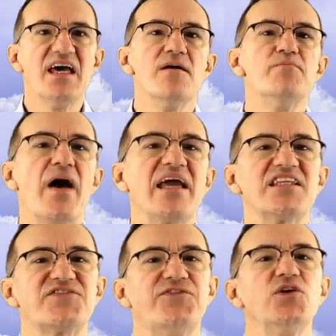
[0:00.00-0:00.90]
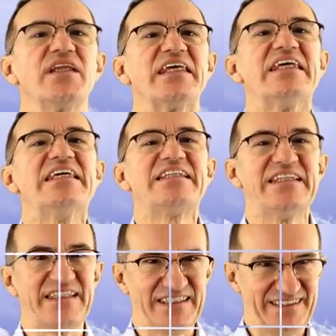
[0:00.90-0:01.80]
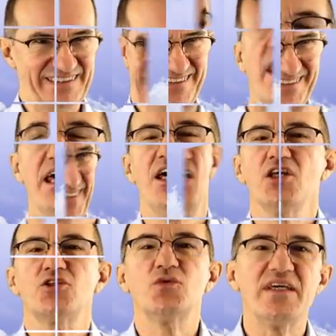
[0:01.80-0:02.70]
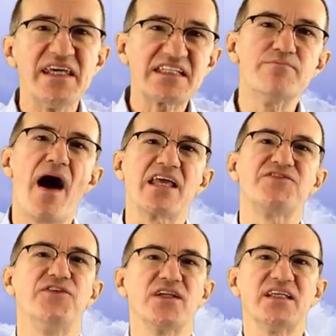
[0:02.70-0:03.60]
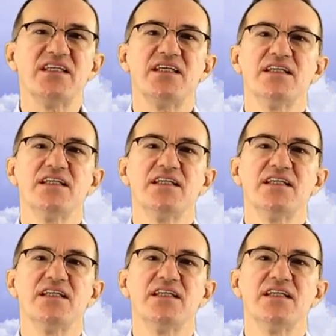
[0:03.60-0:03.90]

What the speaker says: Mindful eating. To eat mindfully